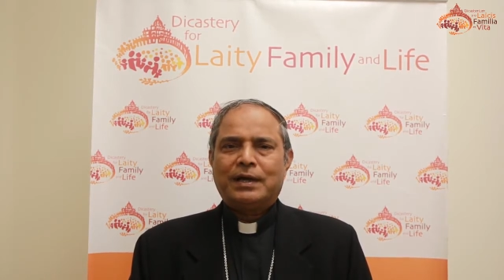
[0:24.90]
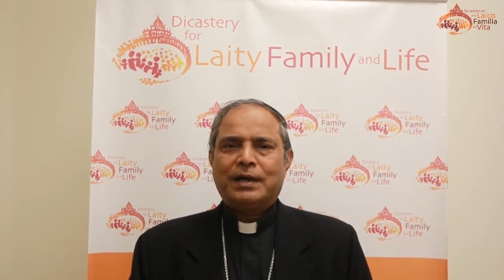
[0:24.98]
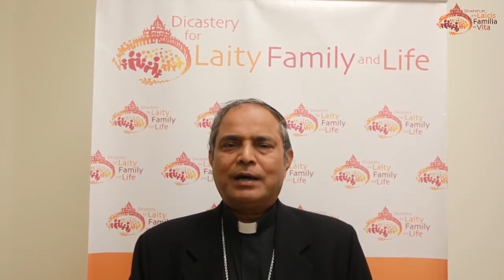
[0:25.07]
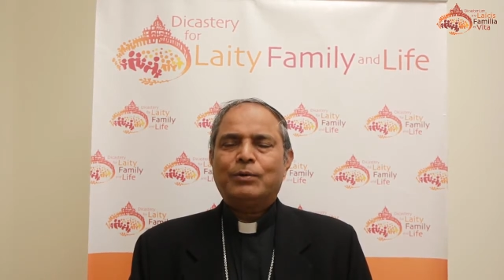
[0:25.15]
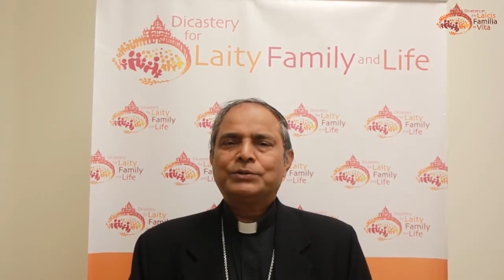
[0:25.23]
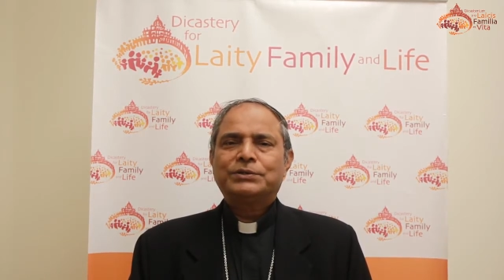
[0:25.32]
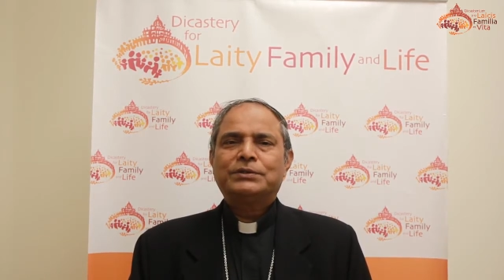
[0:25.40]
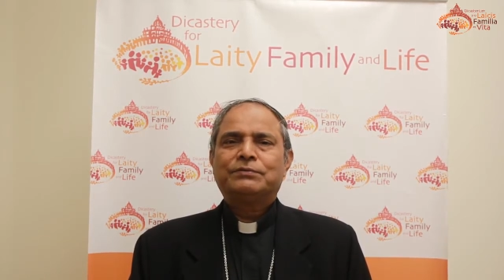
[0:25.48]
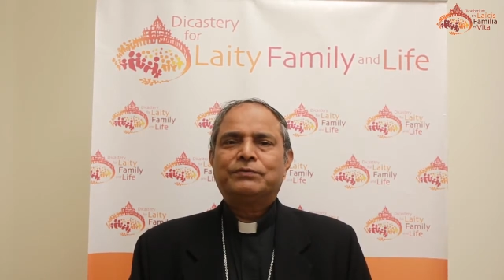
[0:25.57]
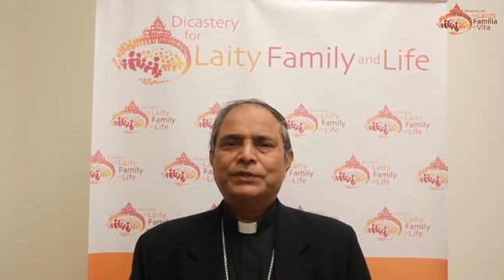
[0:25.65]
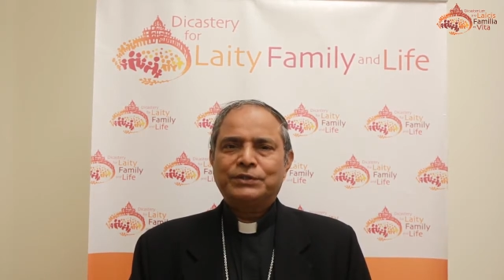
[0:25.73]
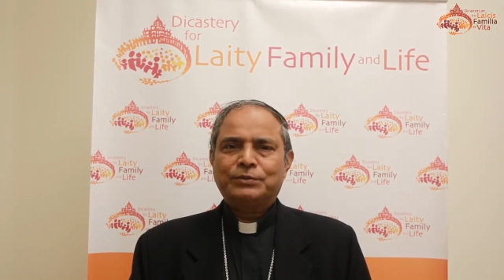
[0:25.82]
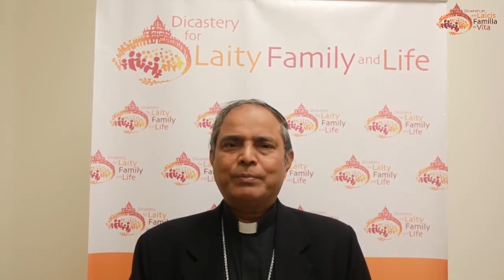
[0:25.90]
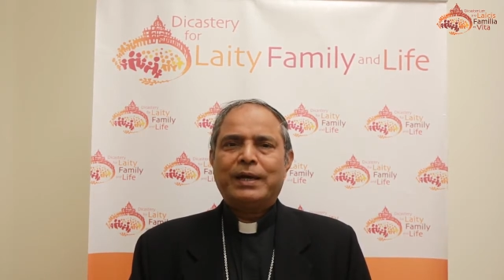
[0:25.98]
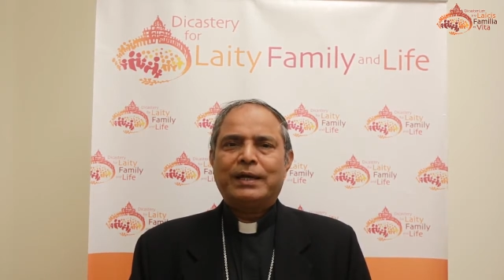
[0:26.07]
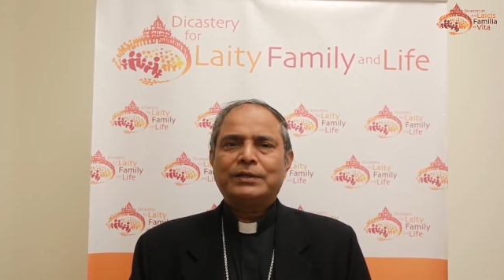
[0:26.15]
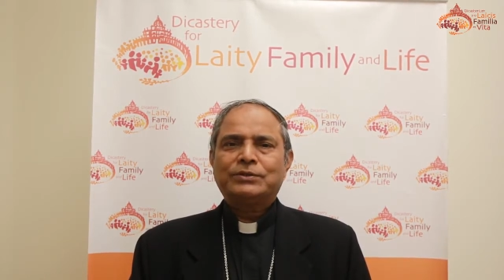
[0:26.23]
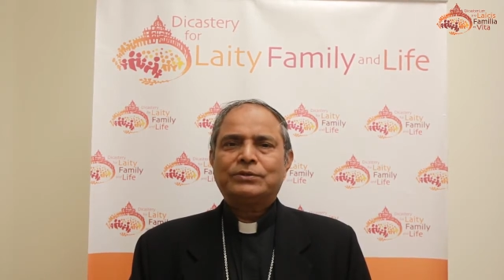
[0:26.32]
I was the first
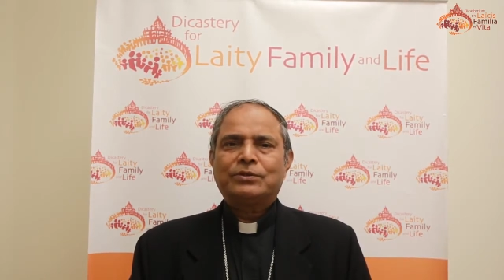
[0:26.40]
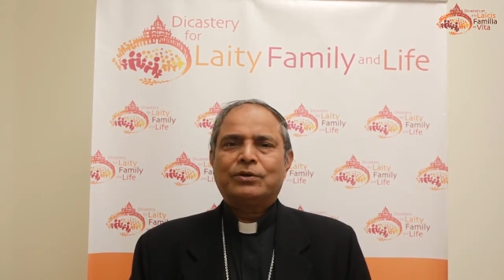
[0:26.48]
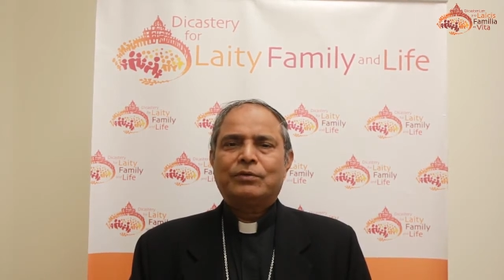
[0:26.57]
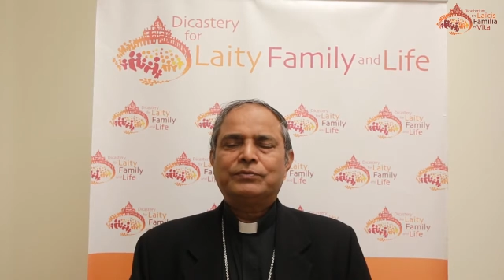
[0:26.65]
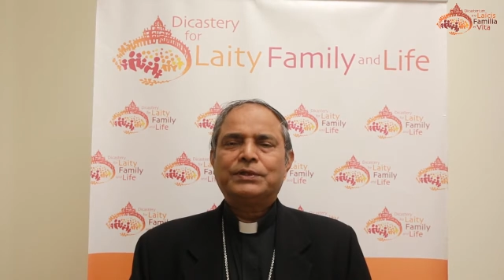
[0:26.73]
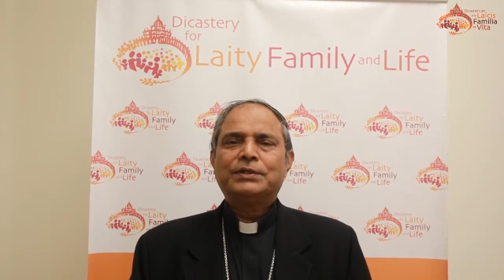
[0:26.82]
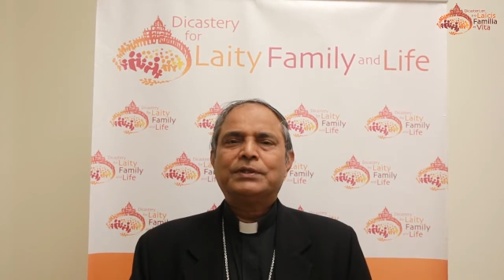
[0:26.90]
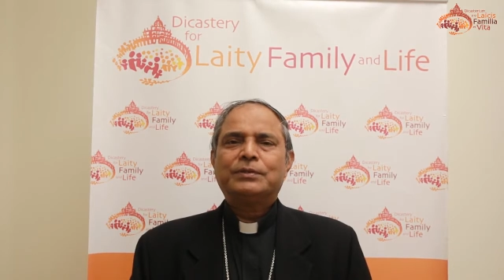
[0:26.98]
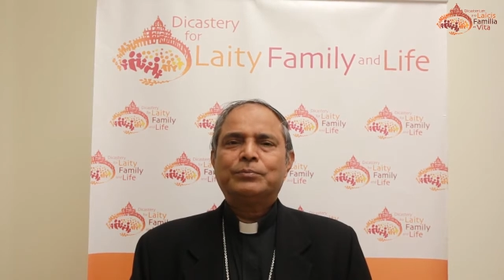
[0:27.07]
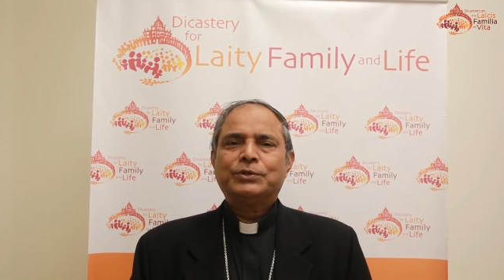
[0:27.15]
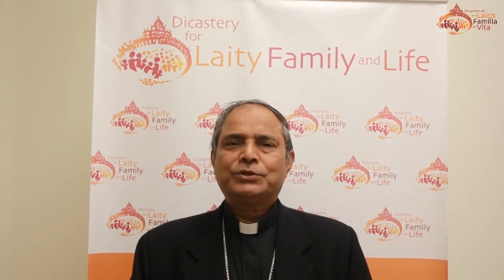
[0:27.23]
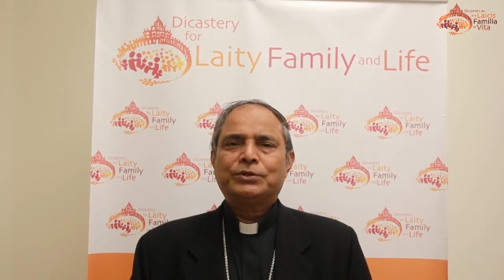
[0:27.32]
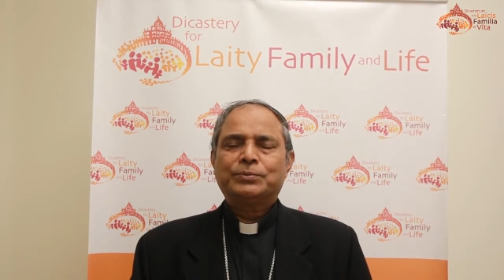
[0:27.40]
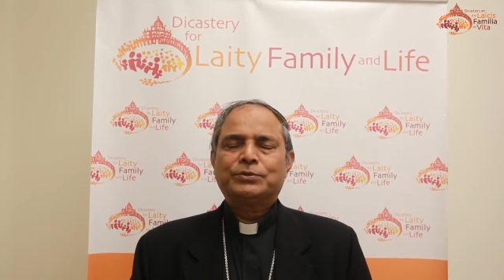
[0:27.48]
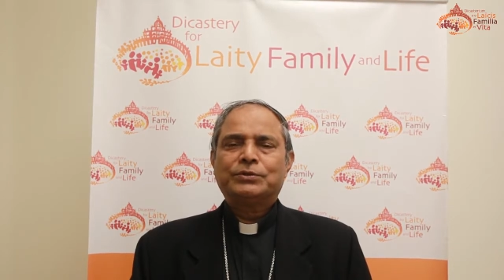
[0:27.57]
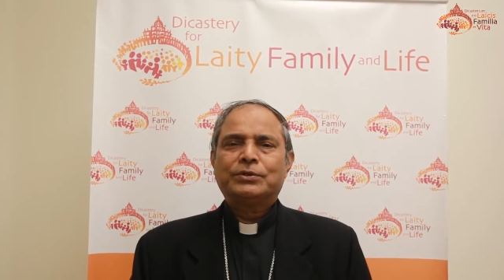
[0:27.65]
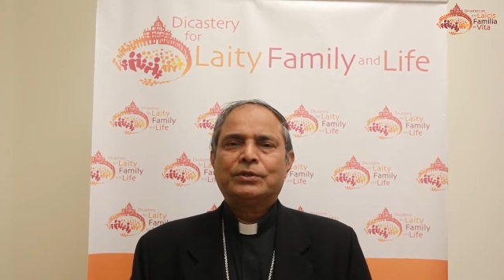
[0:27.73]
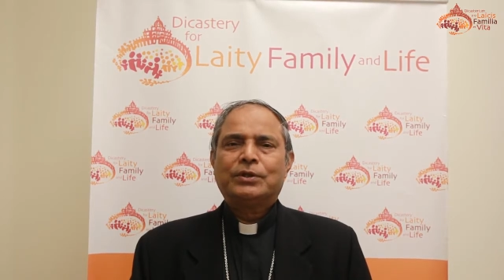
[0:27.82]
batch of the Indian
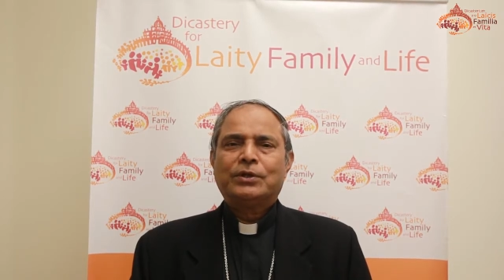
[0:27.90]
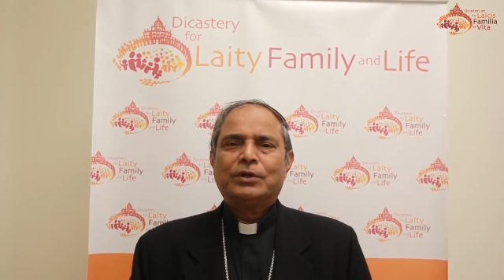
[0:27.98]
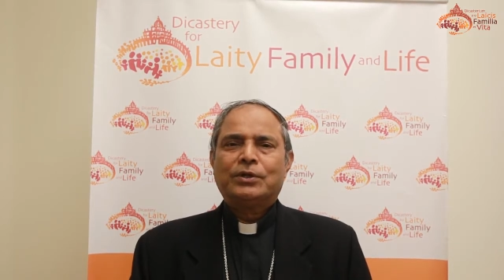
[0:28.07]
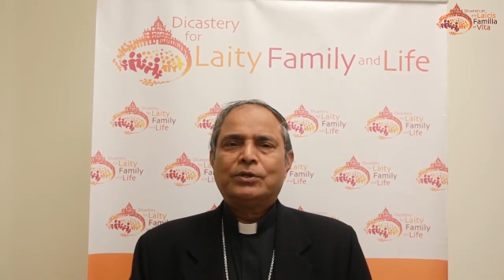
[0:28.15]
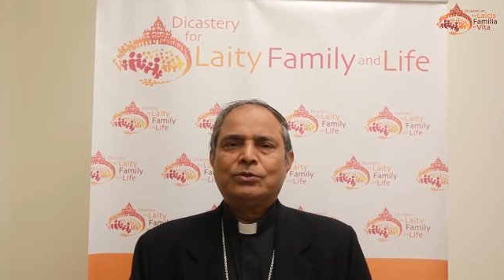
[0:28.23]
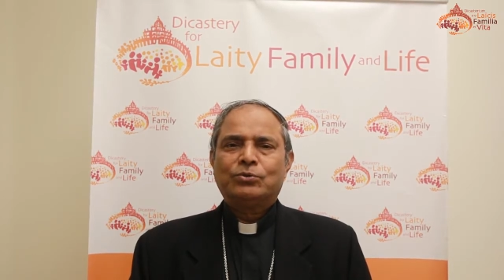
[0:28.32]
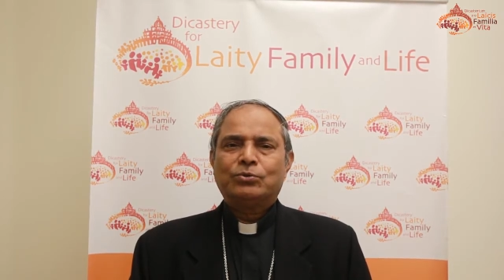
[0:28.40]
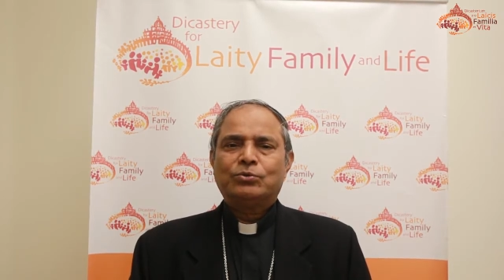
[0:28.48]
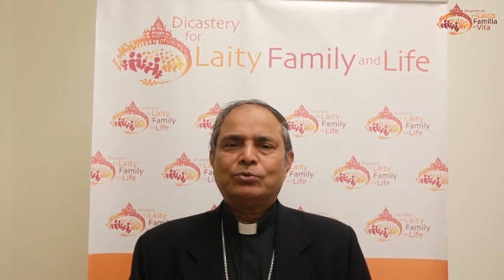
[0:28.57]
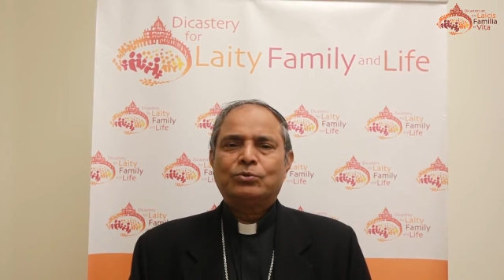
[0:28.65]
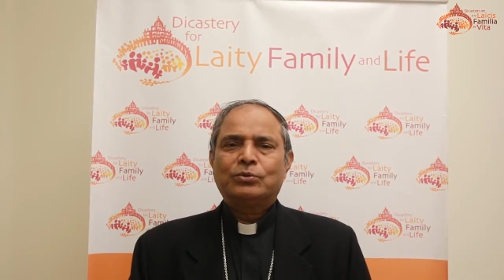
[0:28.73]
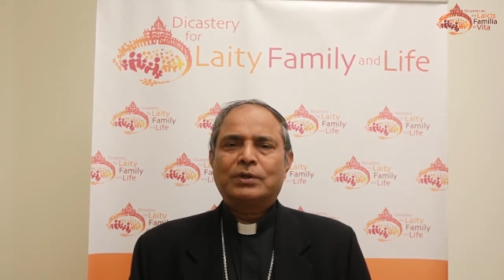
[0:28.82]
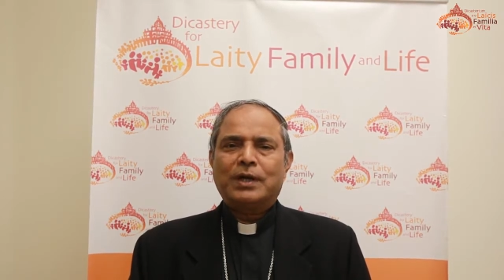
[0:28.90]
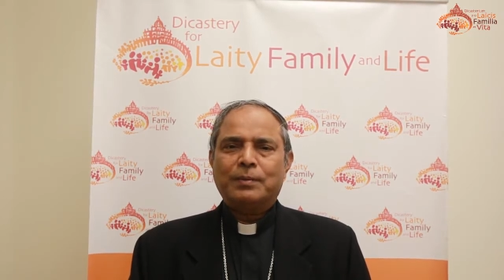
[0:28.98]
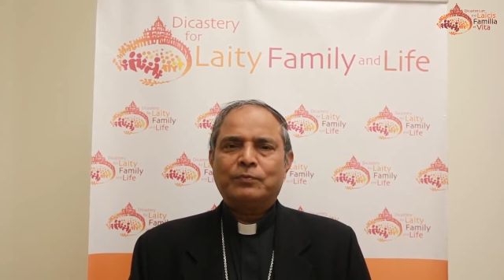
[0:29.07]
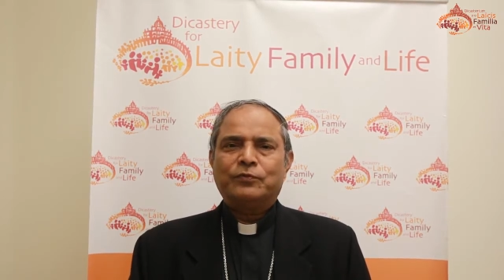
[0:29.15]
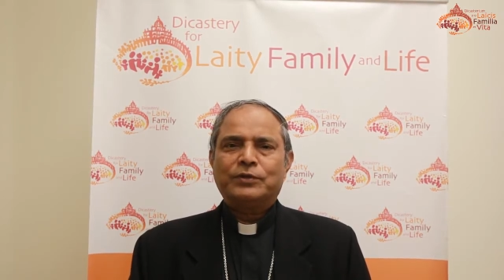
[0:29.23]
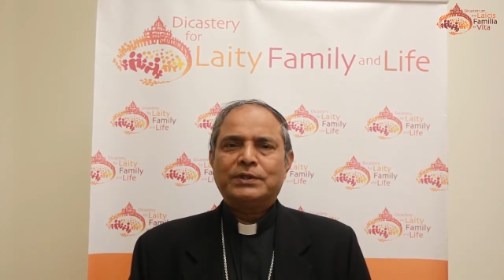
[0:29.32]
bishops to
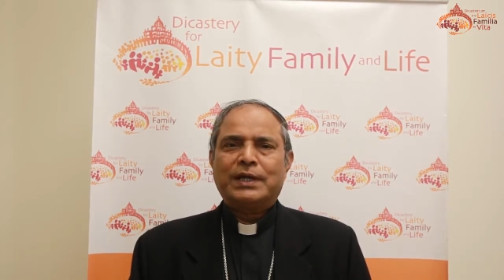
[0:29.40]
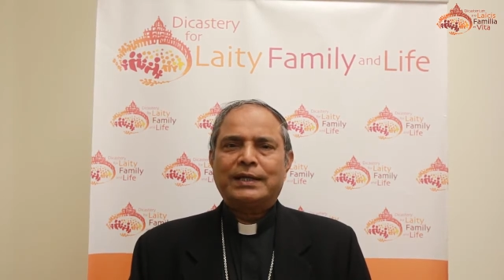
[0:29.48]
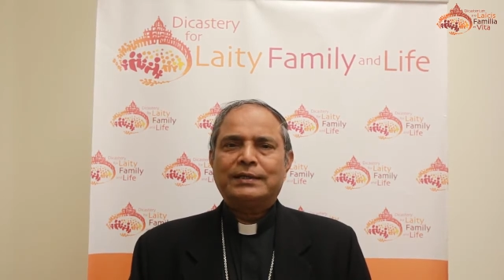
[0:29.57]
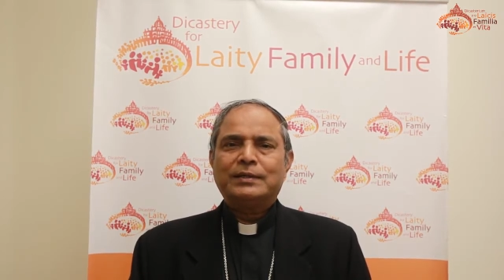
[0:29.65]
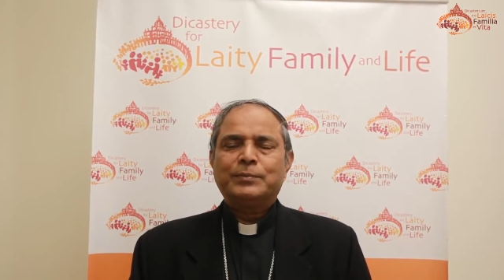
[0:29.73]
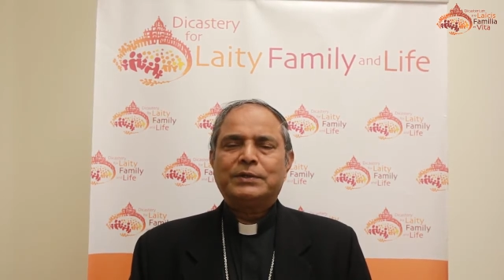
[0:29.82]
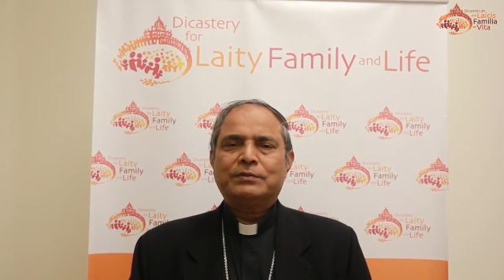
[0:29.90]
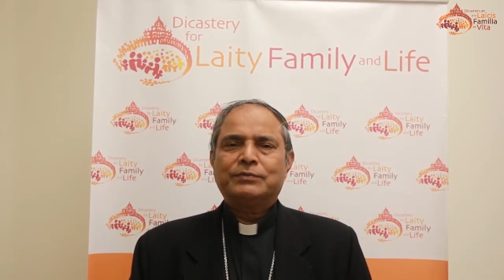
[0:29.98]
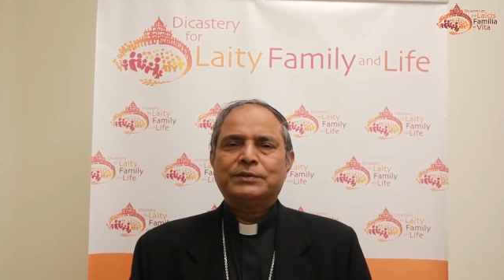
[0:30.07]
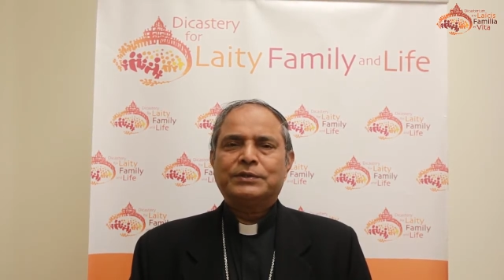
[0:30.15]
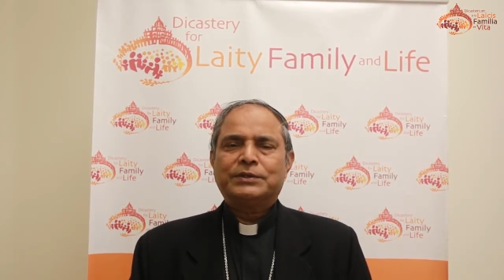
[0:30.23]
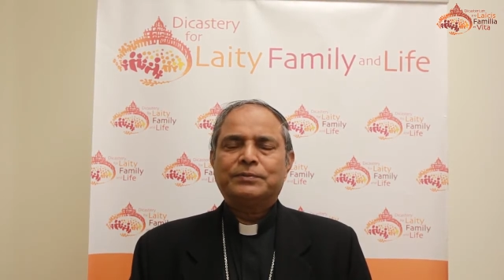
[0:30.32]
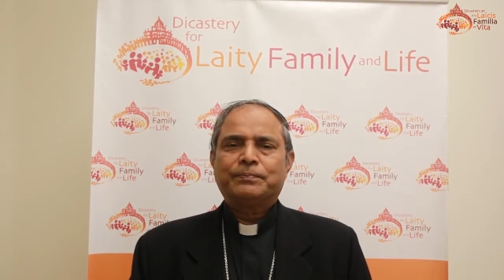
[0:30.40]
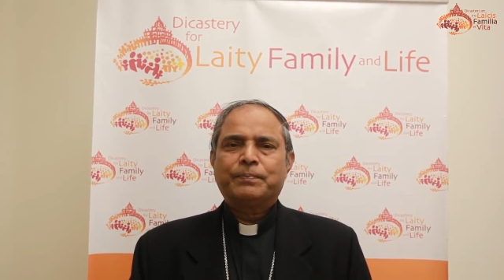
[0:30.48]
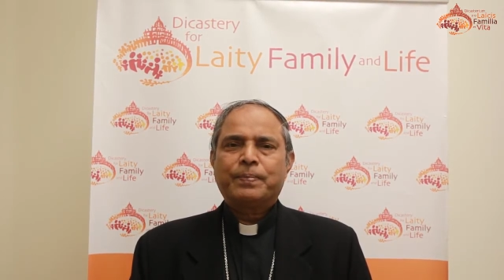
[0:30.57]
come for the Ad Limina visit.